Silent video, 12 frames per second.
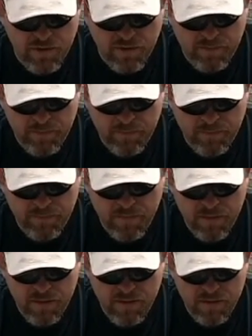the
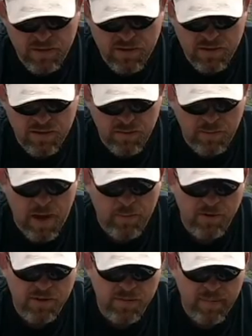
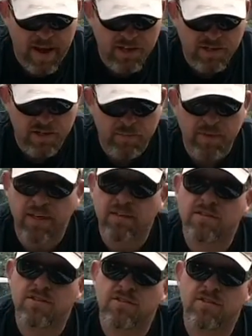bobber. Smashing up
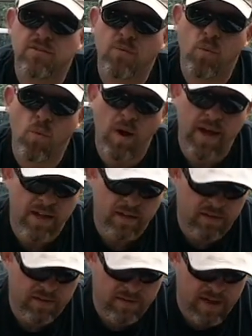against your weight
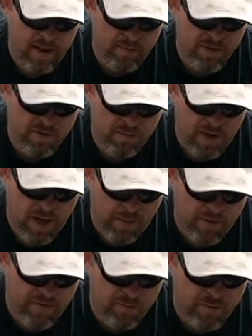can damage the
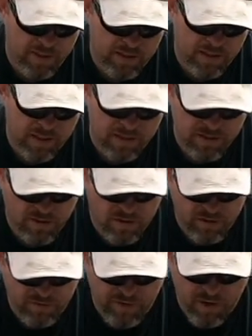bottom of them, and then they
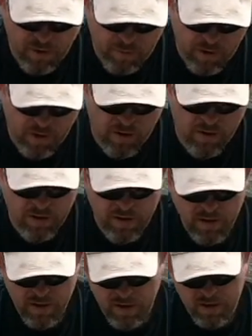start to fall apart.
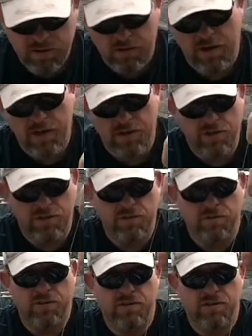So I usually will